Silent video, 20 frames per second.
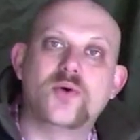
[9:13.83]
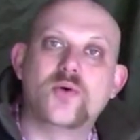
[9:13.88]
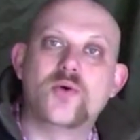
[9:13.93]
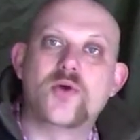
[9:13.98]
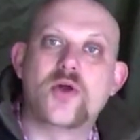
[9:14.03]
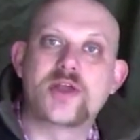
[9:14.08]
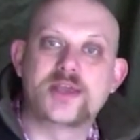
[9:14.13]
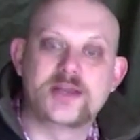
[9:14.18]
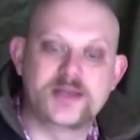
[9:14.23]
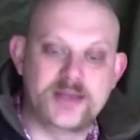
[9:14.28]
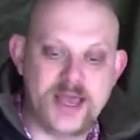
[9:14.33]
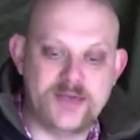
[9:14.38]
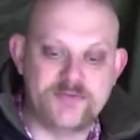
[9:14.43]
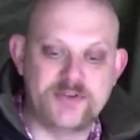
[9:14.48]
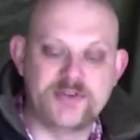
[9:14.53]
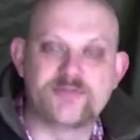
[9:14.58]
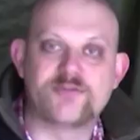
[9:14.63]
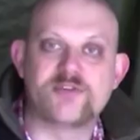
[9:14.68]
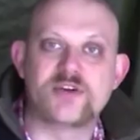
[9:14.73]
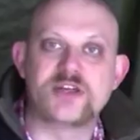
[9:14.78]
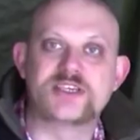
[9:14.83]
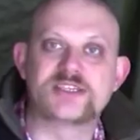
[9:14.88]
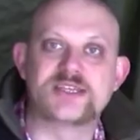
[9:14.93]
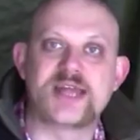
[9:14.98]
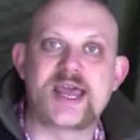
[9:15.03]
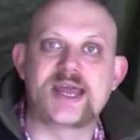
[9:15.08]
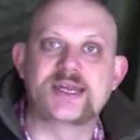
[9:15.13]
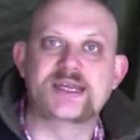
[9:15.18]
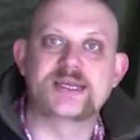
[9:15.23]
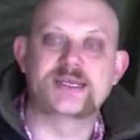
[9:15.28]
or I can have it
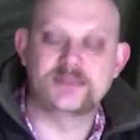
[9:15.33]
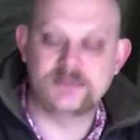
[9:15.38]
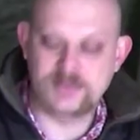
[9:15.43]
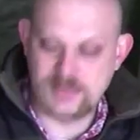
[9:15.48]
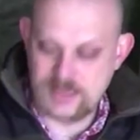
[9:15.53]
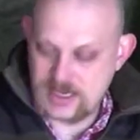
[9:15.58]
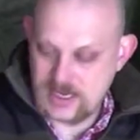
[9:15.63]
freestanding,